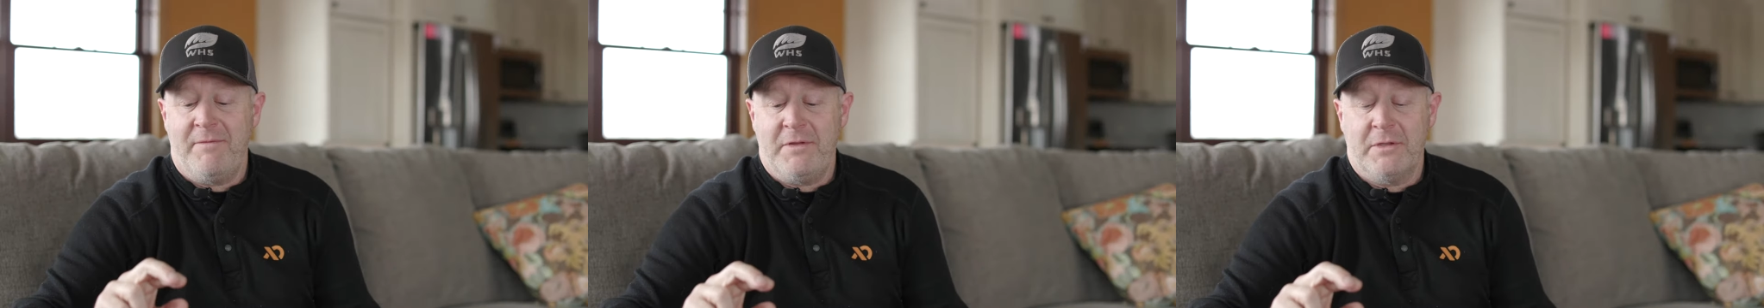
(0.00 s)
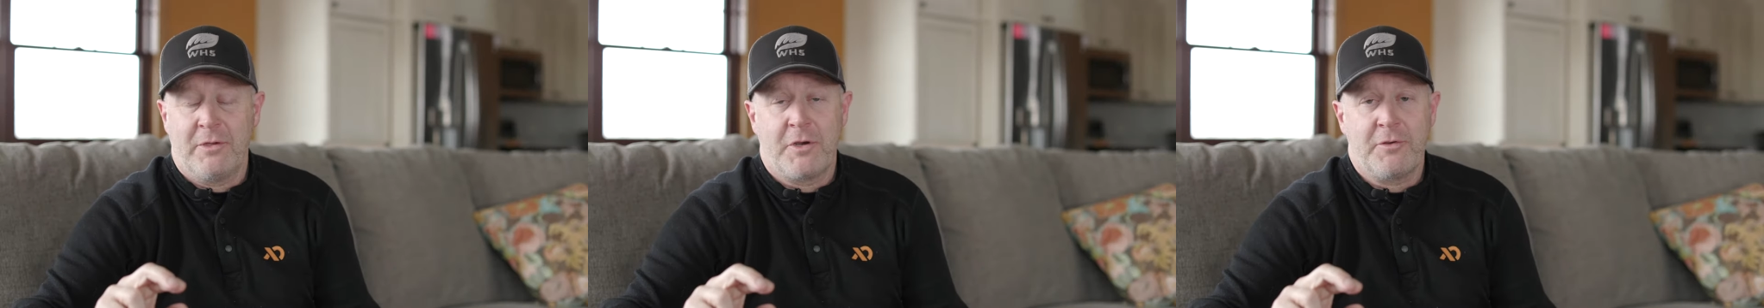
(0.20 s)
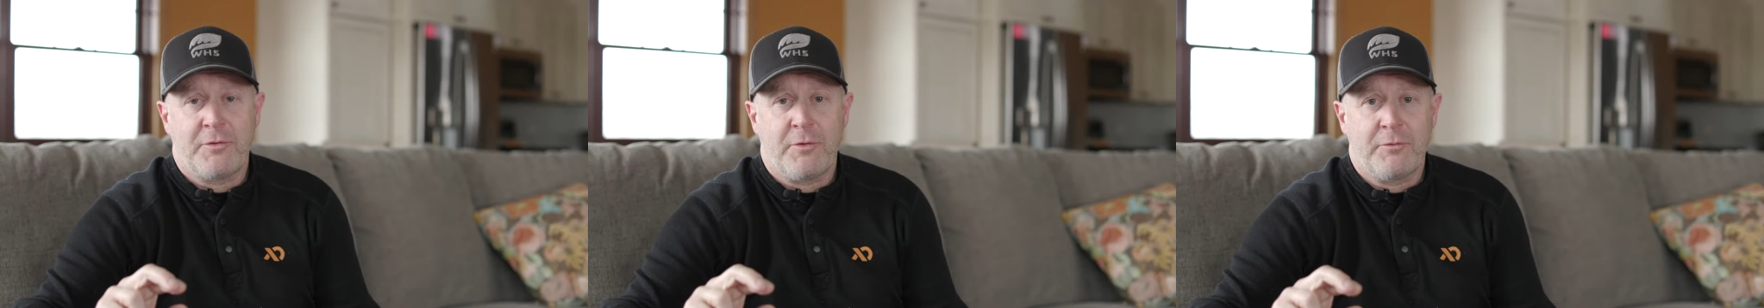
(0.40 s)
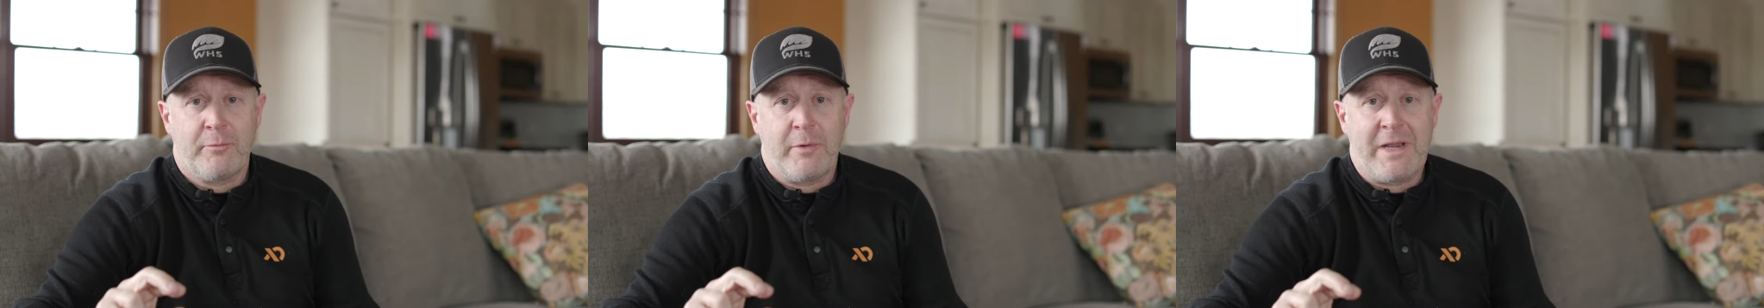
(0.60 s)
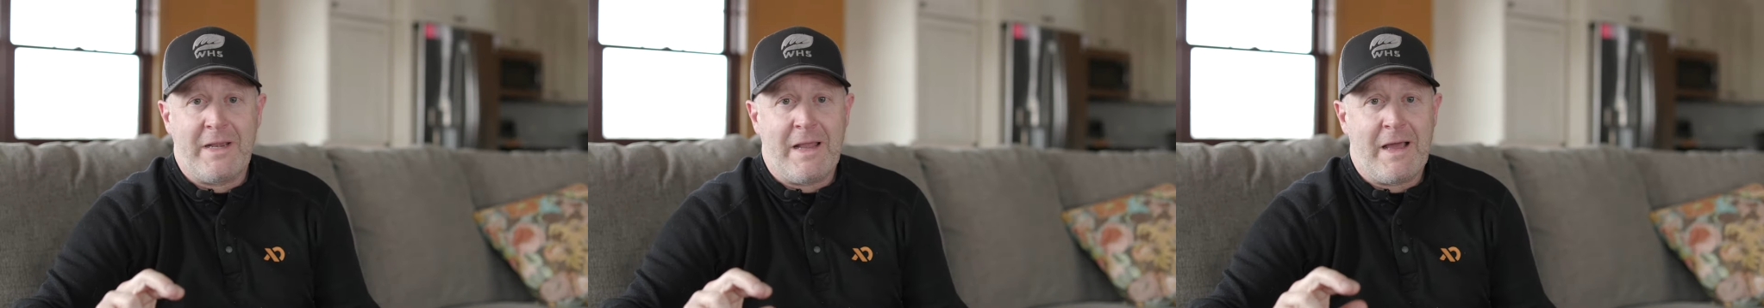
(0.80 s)
If you look at those
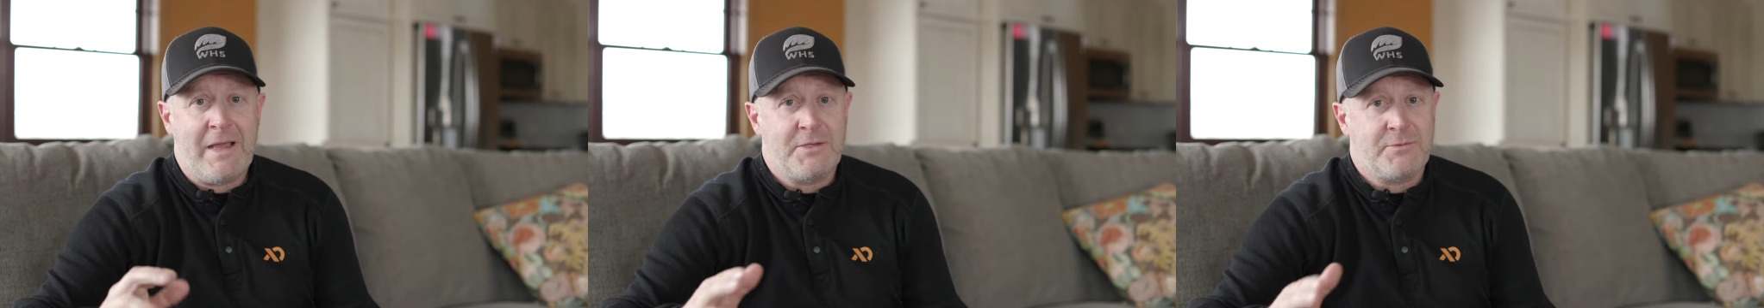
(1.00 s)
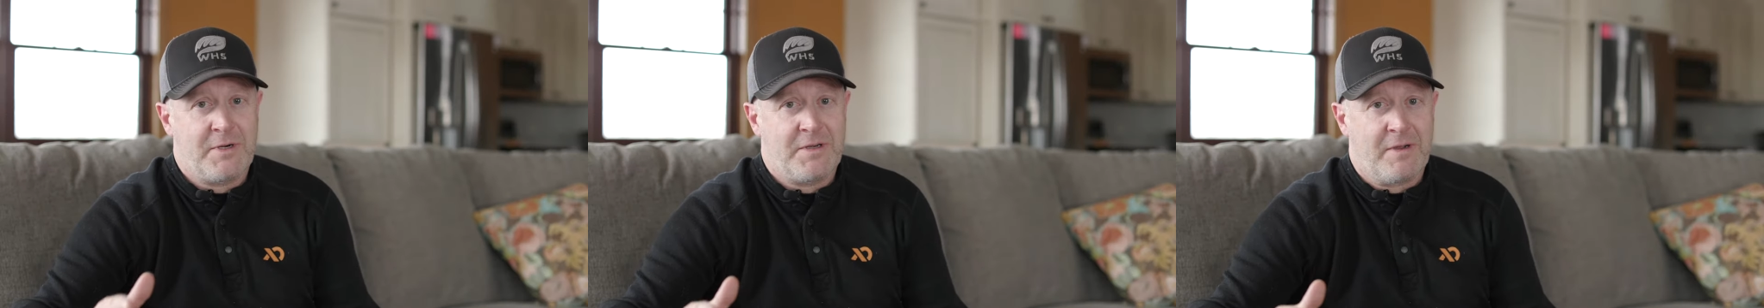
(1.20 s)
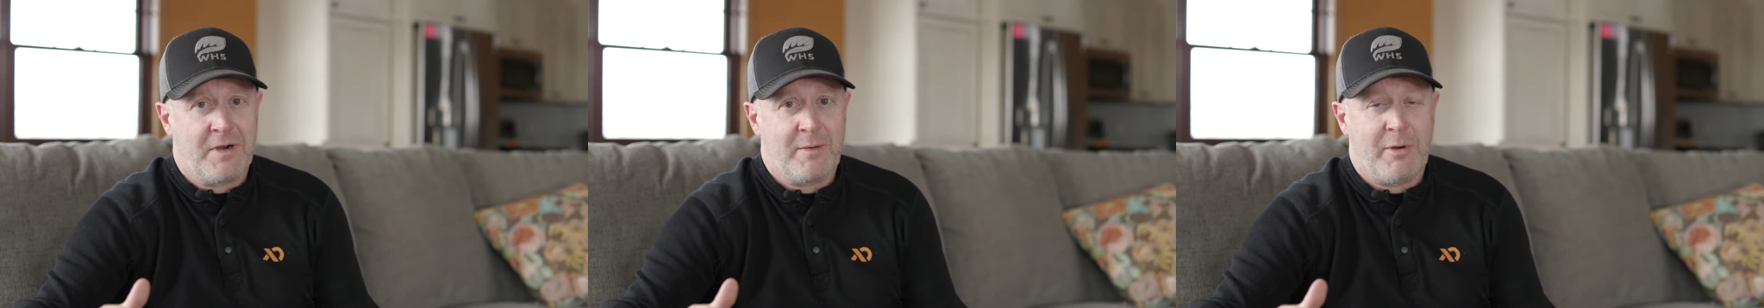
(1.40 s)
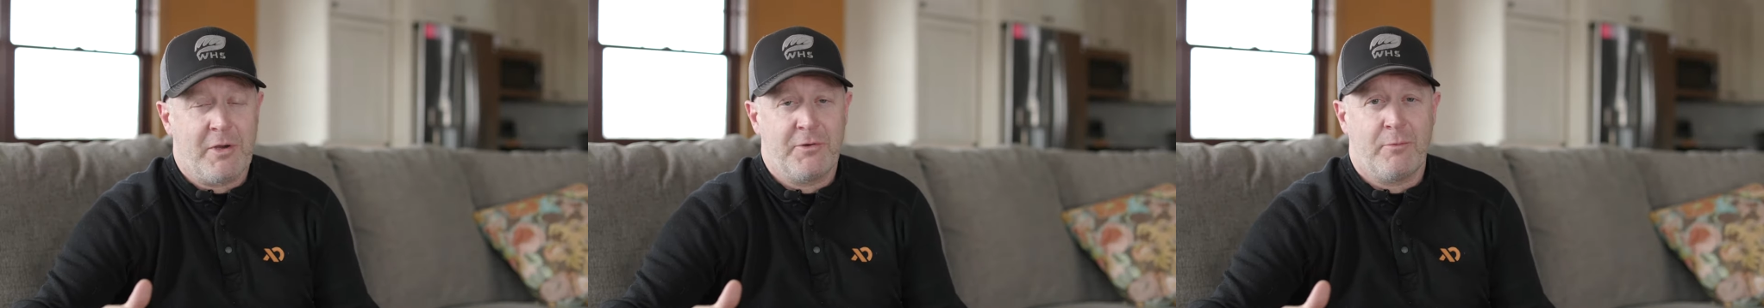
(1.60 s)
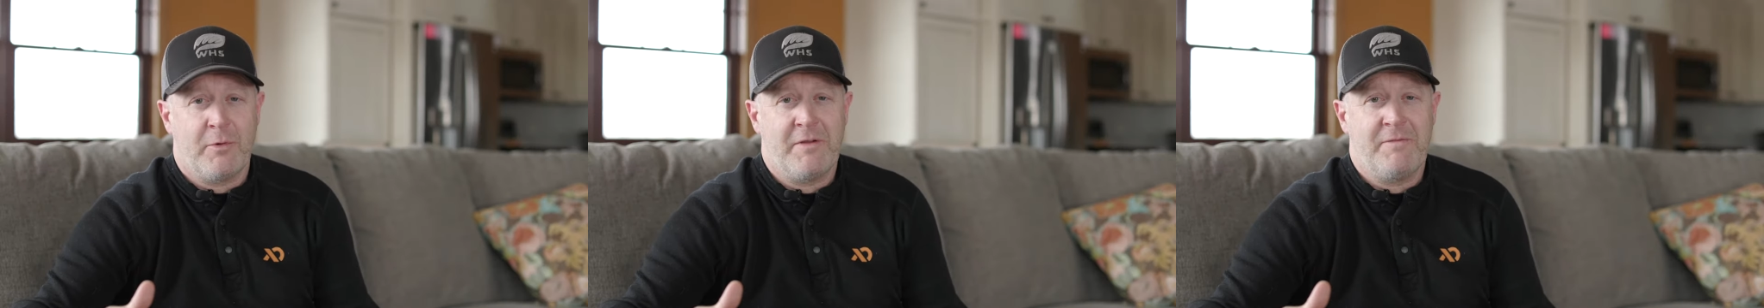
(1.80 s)
red lines where I talk
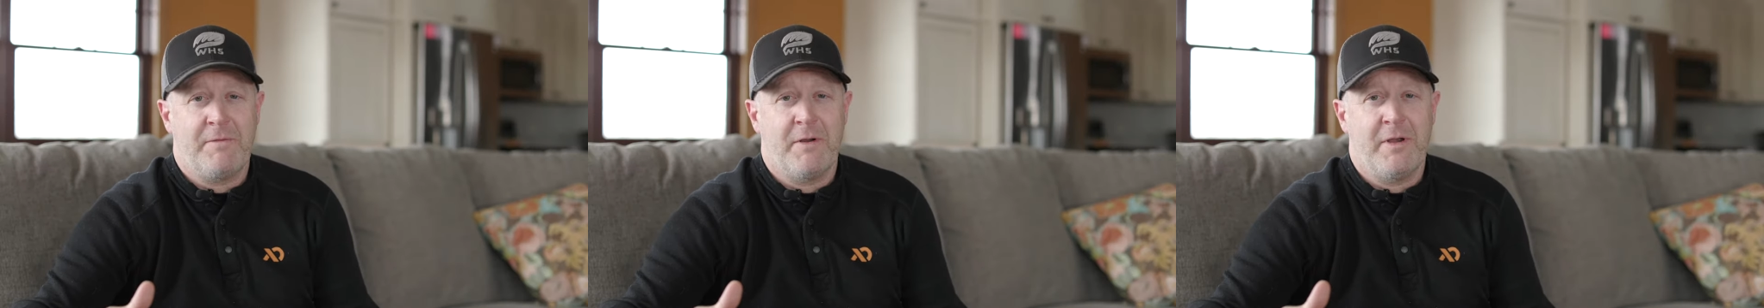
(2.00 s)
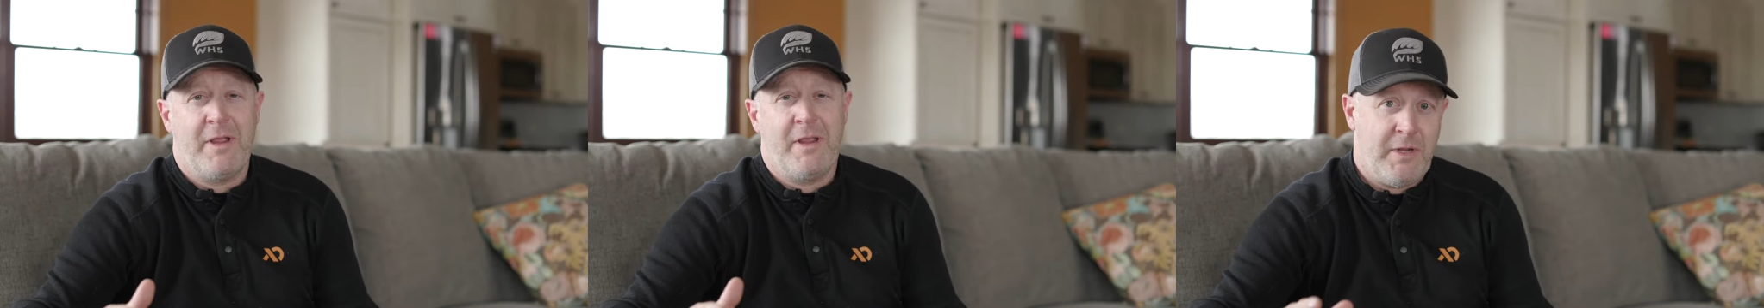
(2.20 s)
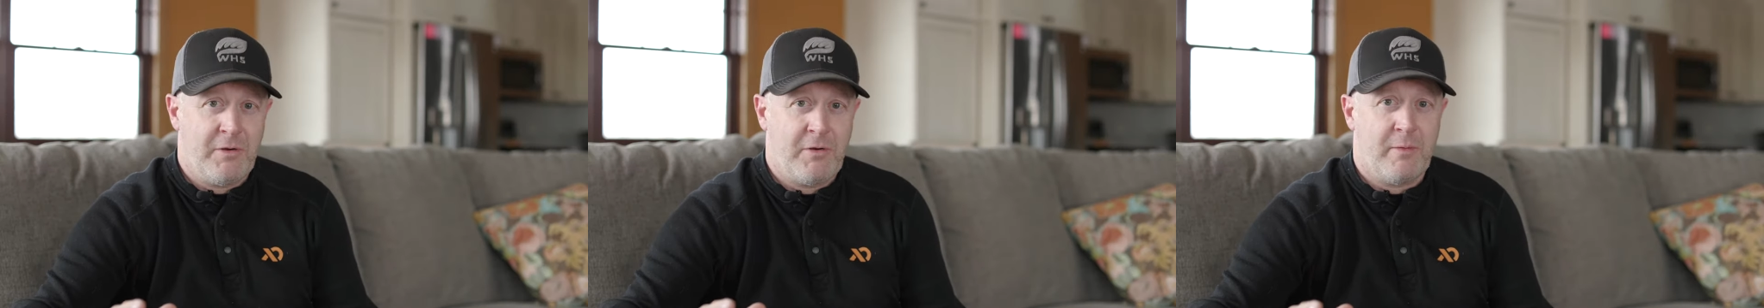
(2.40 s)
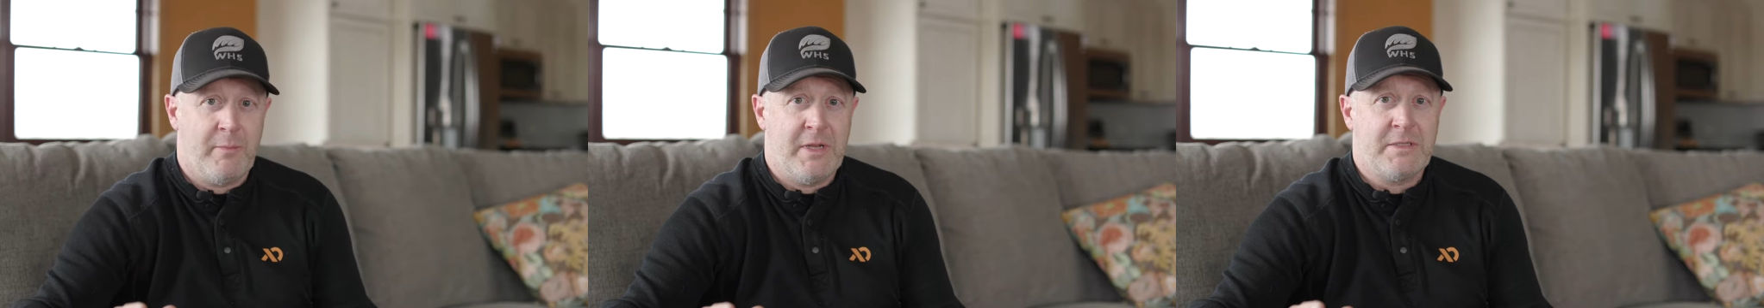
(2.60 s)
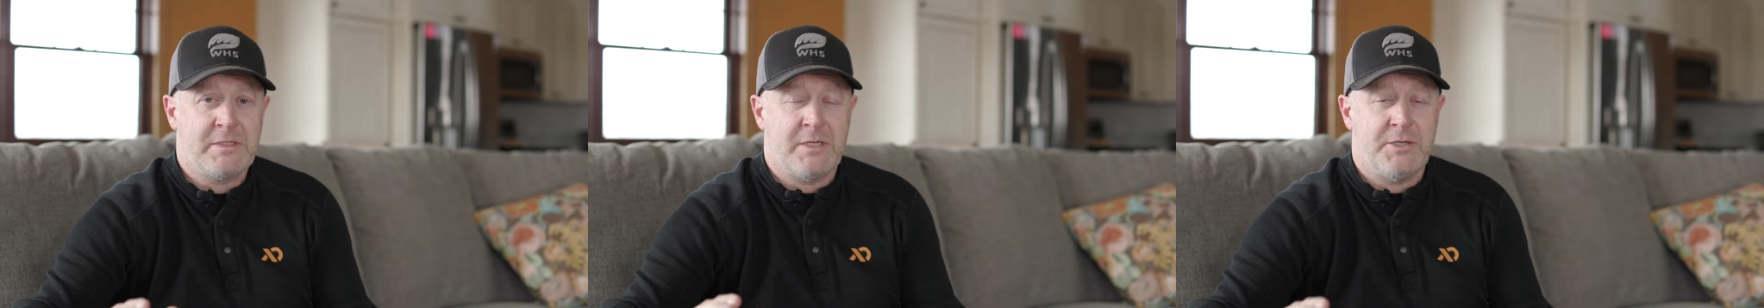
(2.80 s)
about 20-foot
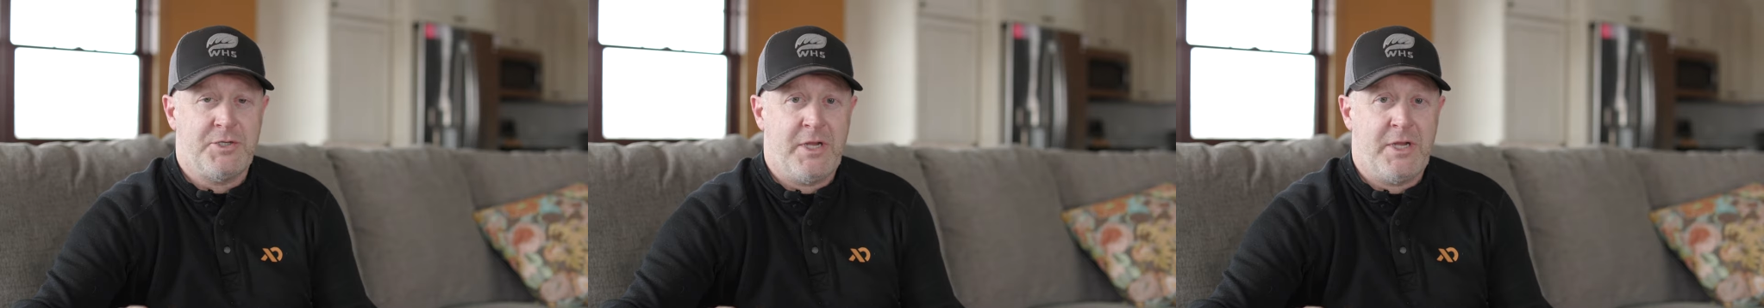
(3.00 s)
increments and